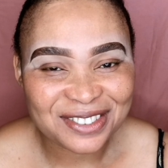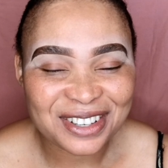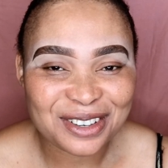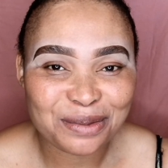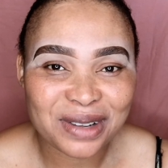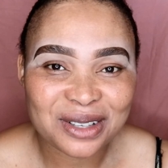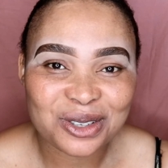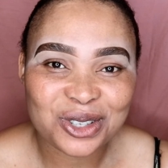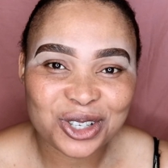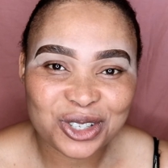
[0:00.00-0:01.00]
Welcome back
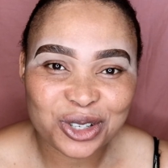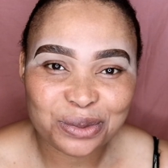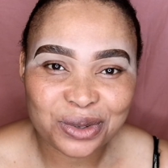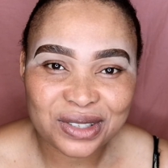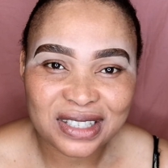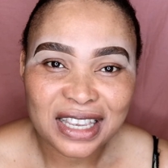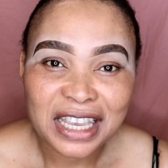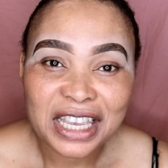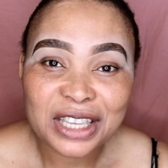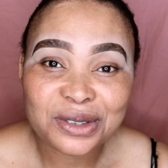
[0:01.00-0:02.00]
to Joy Beauty.
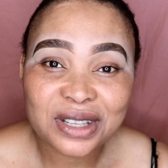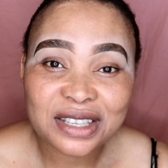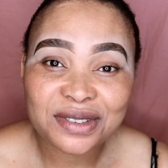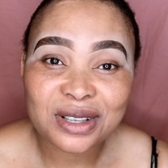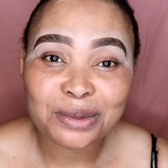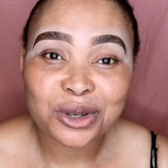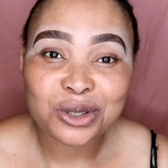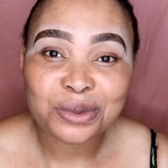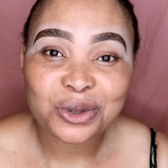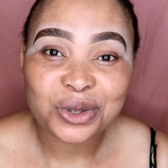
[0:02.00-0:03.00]
In today's video, I'm going
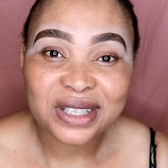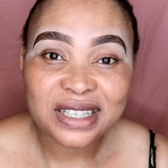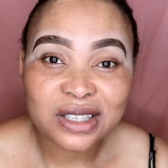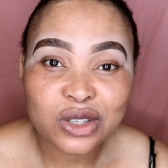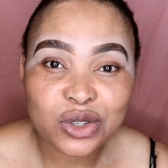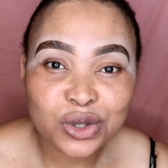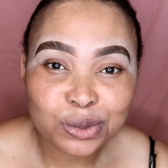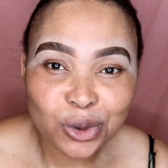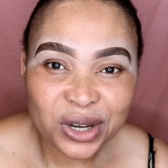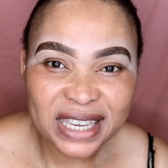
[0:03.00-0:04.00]
to be doing this
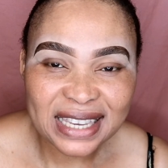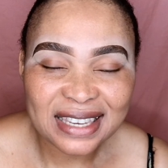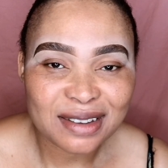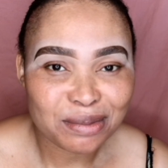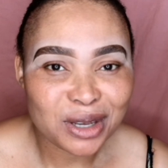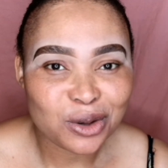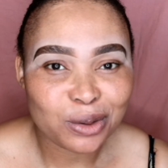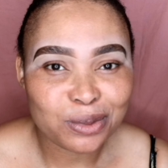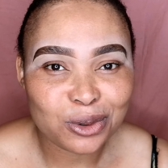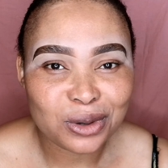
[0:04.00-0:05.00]
smoky
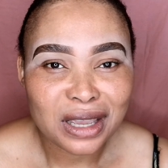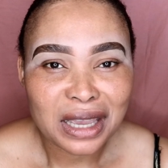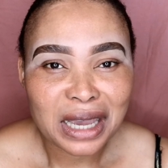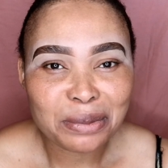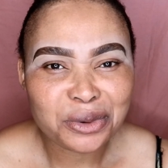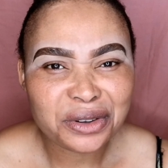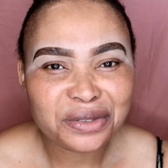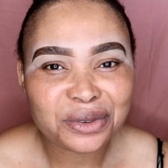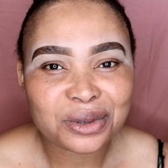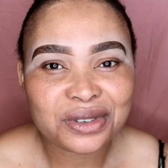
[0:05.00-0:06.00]
makeup look. I'm going
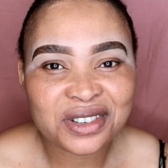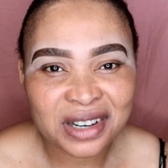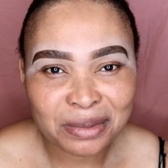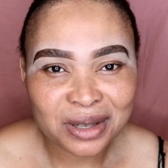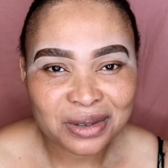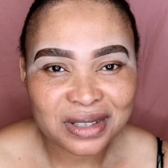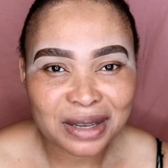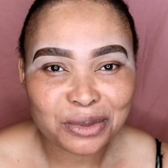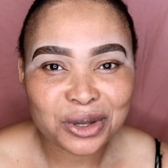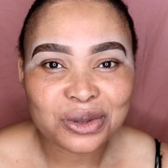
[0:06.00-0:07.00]
for drama today.
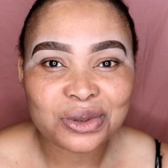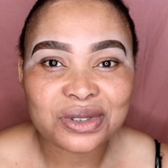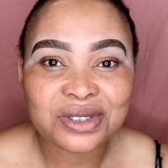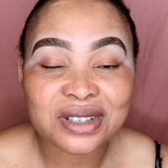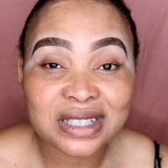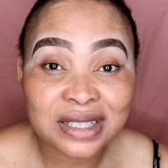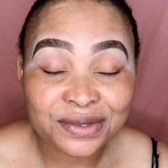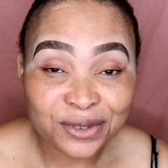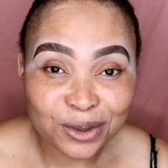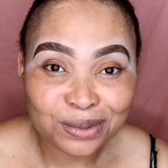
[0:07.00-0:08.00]
I'm going to
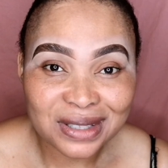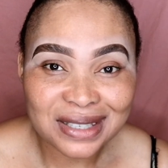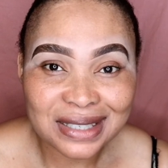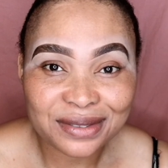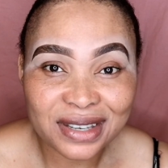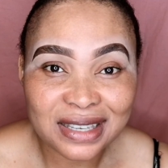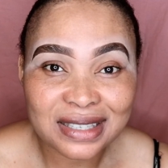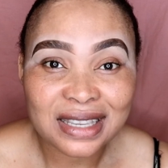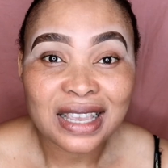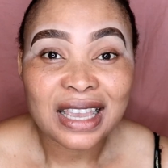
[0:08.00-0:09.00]
transform this
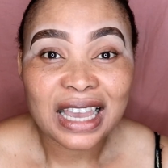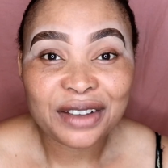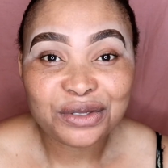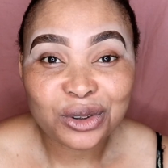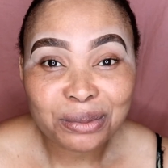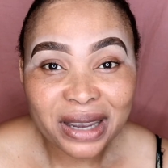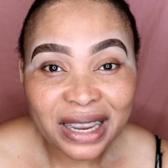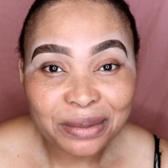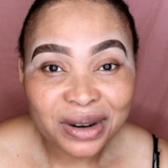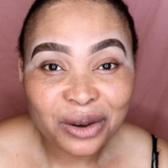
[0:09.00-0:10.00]
face. I've done my
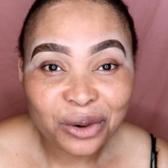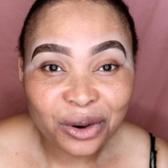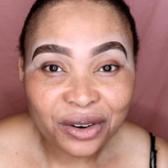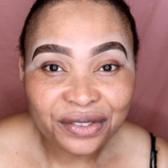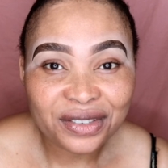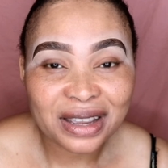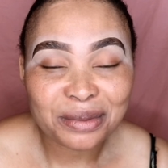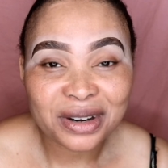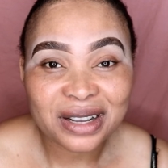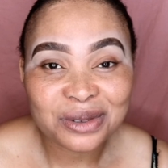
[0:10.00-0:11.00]
eyebrow off
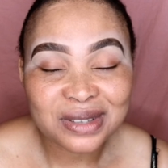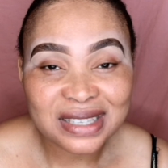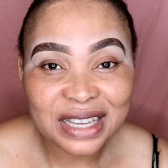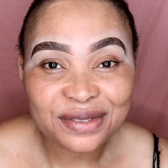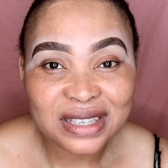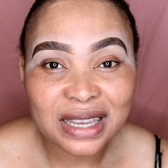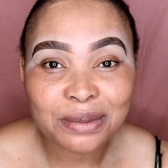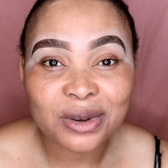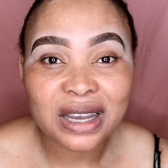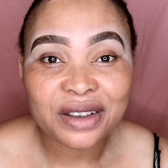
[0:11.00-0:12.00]
camera to save
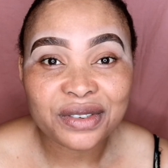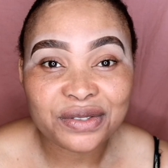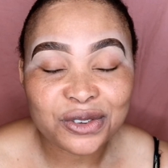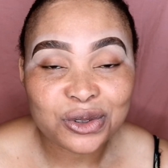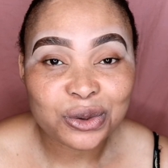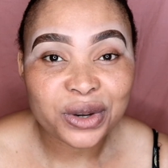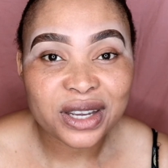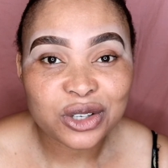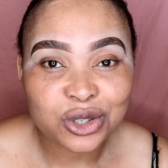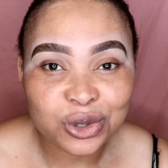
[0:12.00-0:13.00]
time, but I have a video where
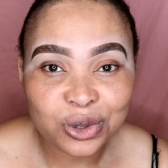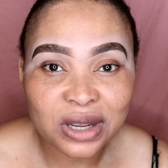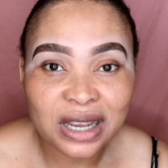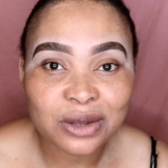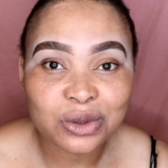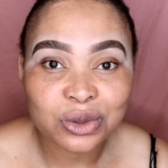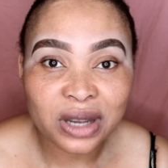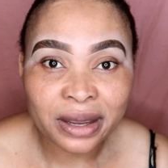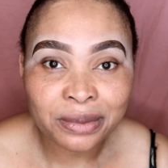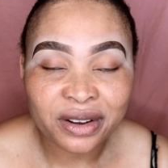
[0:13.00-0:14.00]
I showed how to do
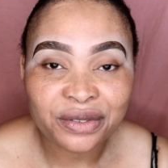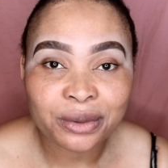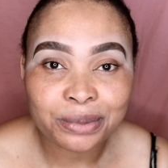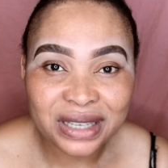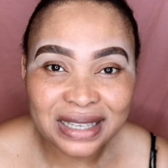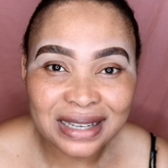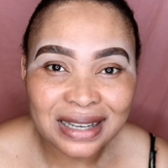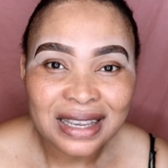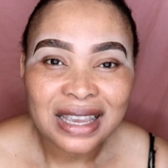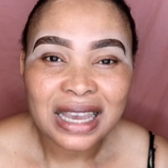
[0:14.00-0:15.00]
eyebrow for
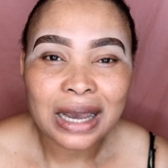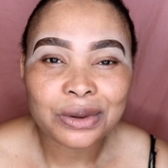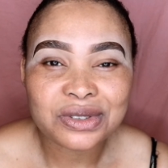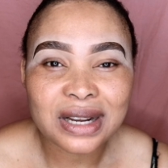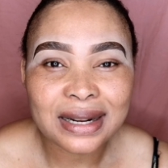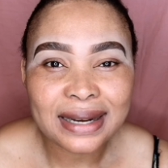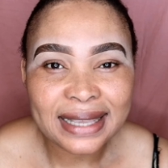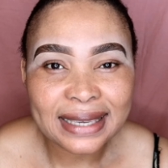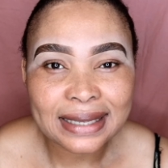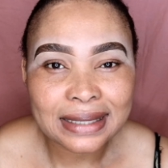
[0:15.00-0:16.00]
beginner. I'll try and
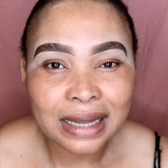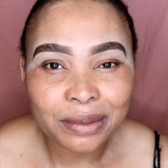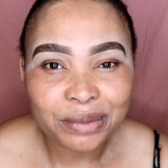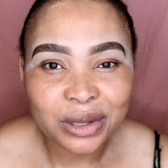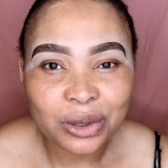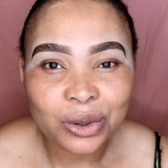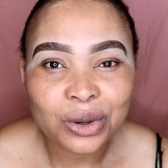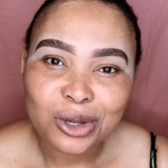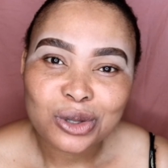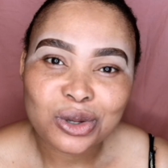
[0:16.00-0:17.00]
link it down below.